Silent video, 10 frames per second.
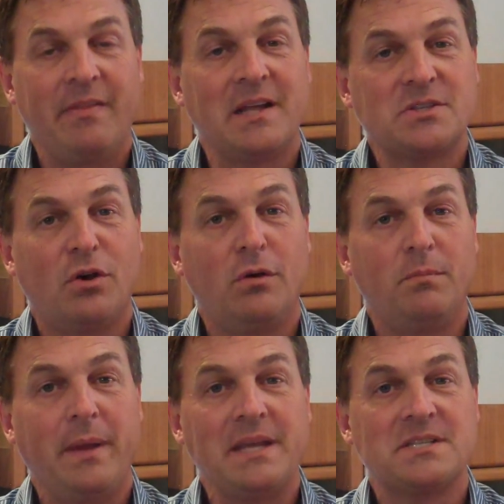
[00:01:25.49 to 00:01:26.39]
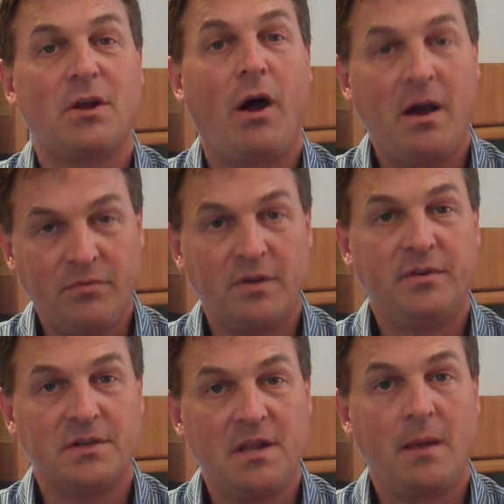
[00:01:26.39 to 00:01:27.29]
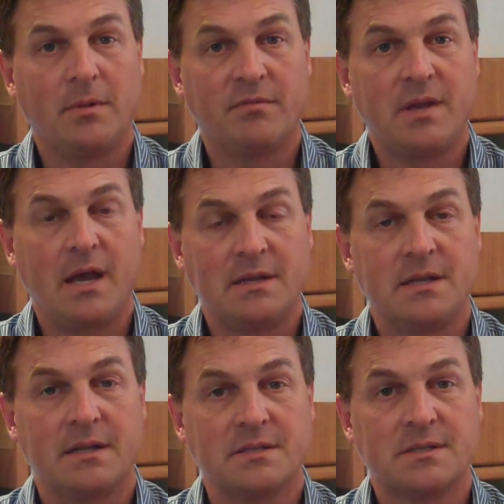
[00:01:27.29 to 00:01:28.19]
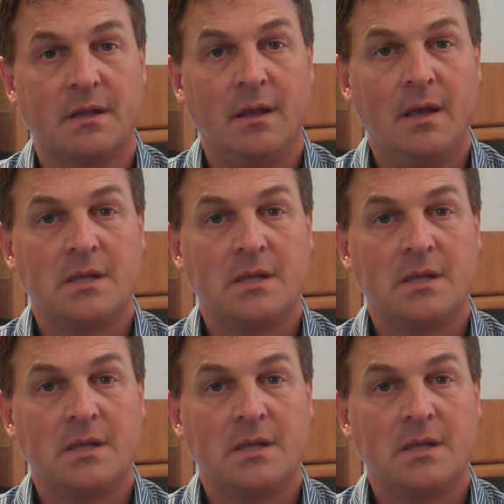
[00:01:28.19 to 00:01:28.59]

And that's all based off of your table of contents.